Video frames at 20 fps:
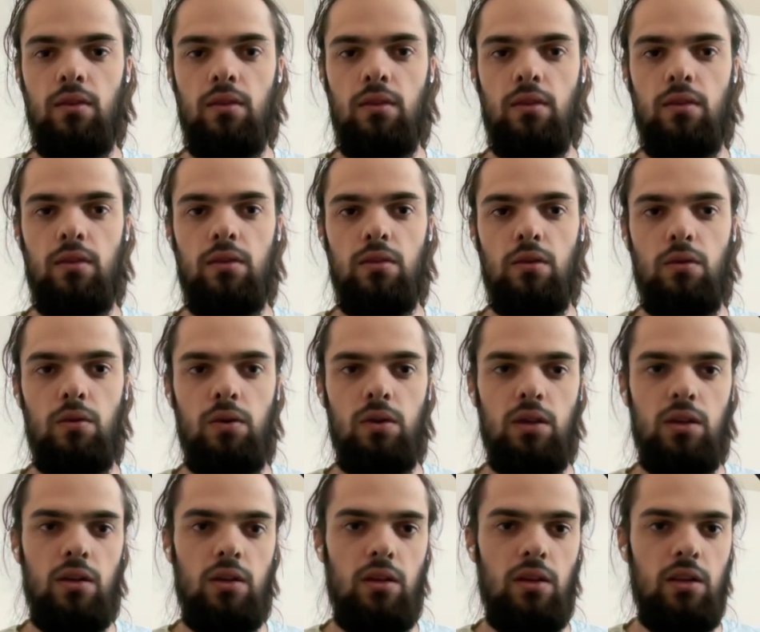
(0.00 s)
So
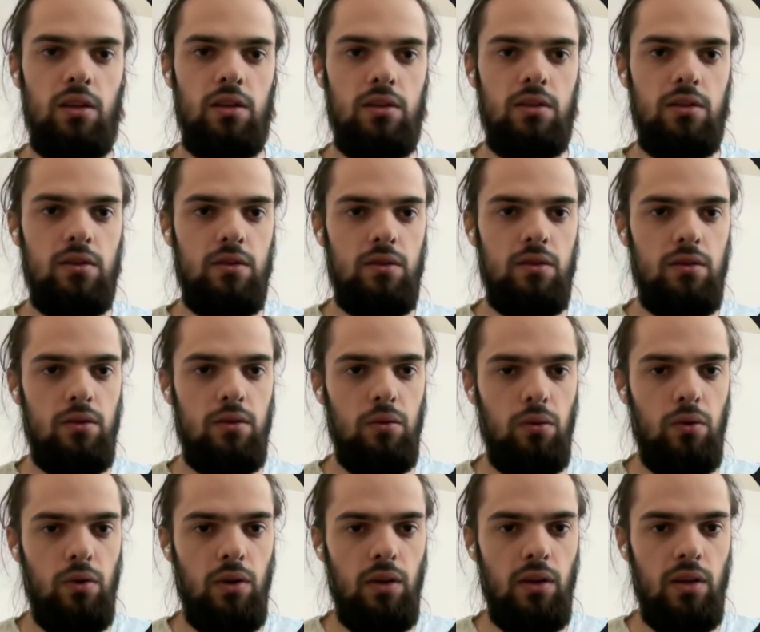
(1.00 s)
let's
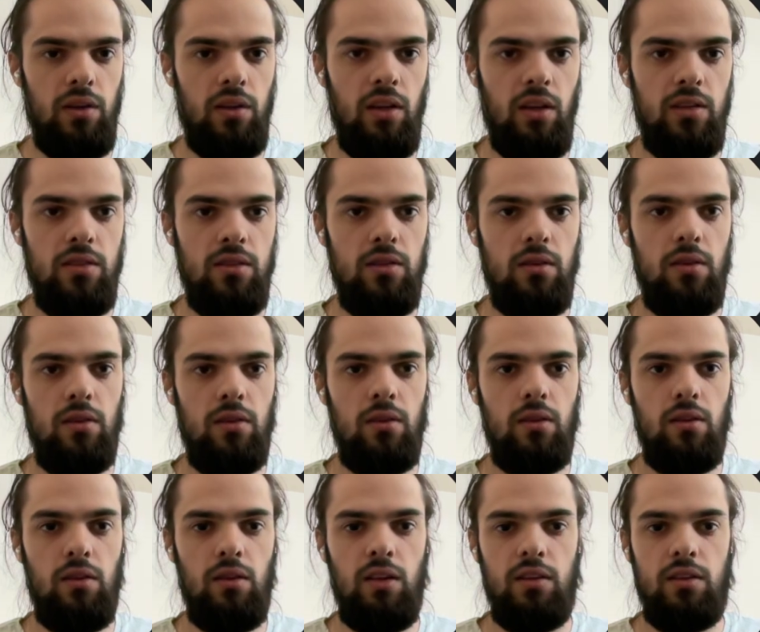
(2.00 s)
do a test.
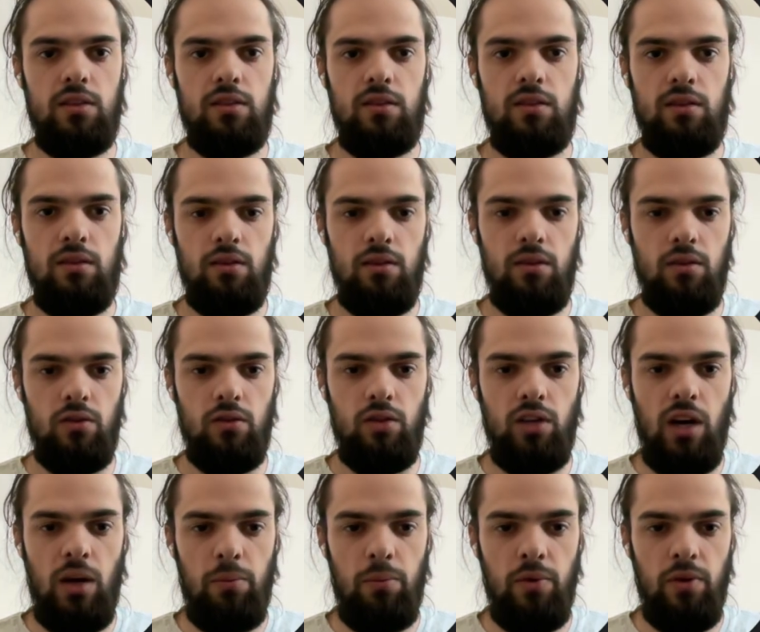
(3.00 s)
Let's
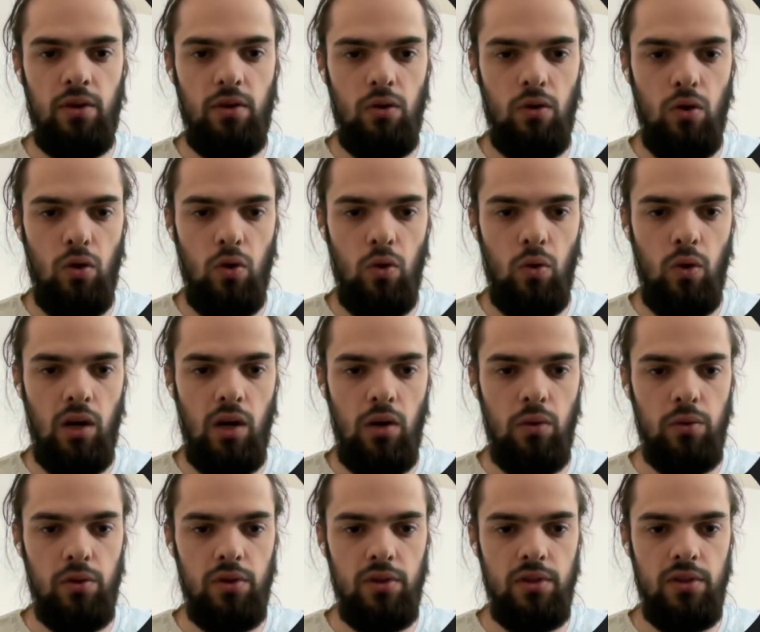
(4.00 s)
wrap all
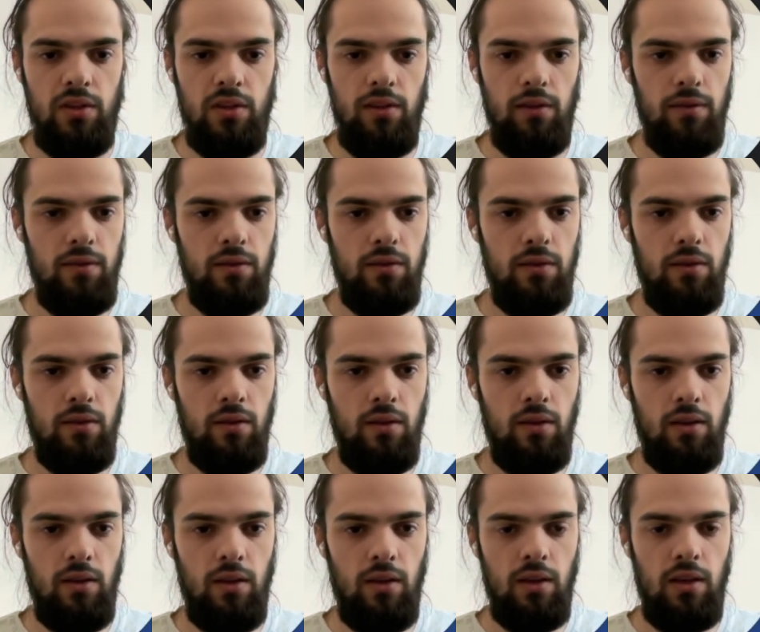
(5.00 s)
our divs
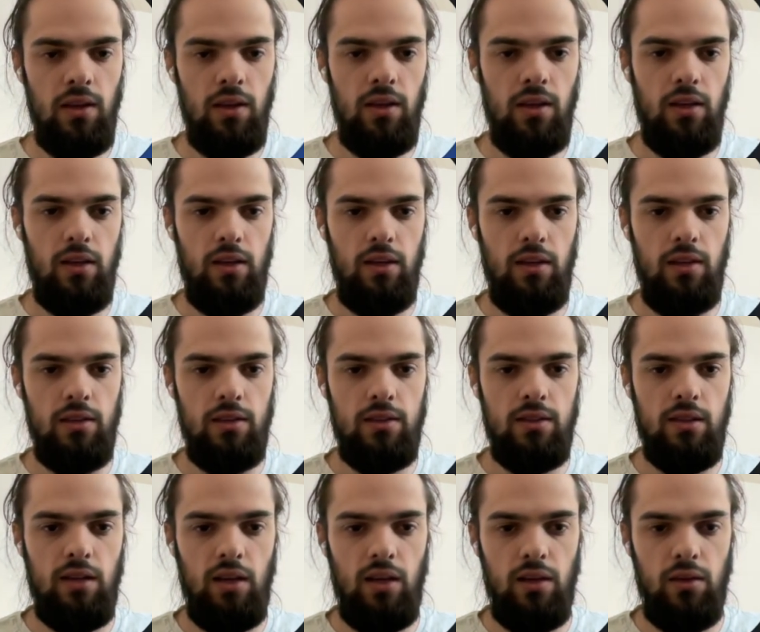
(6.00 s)

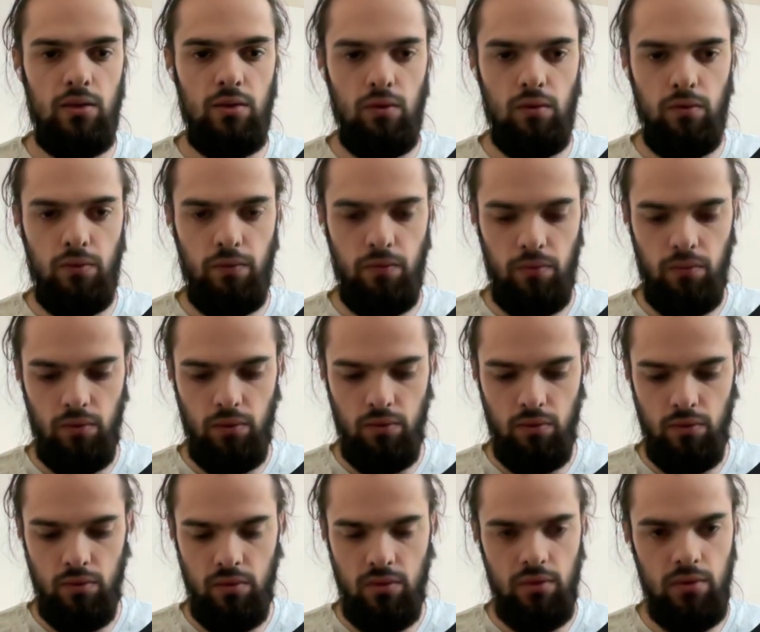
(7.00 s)
inside of,
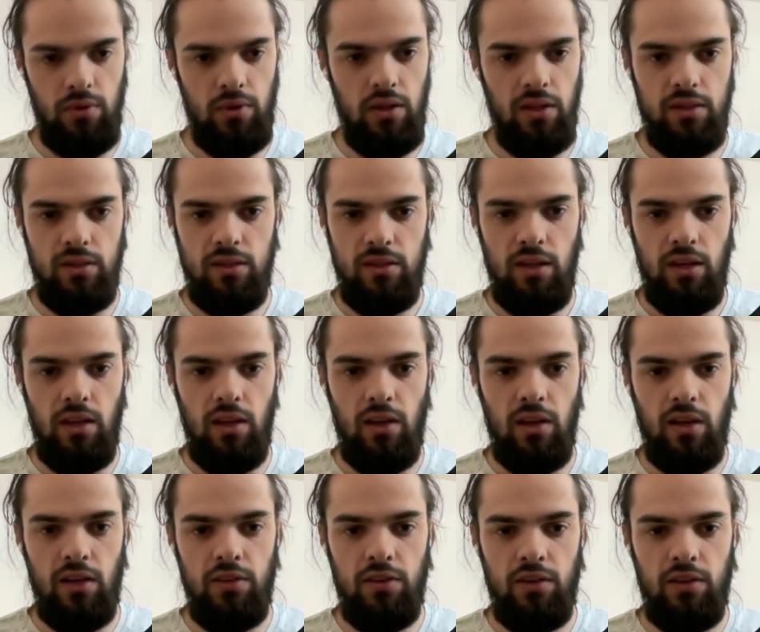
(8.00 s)
let's say, a
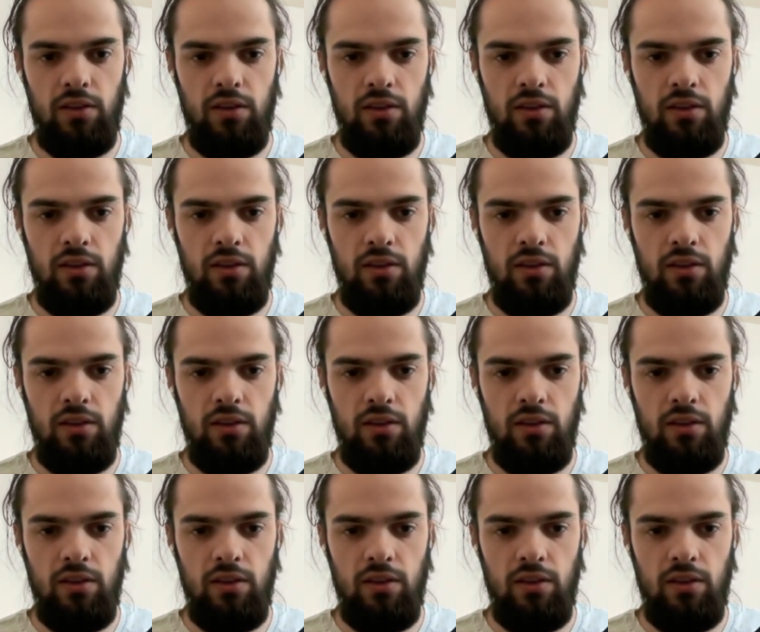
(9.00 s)
header.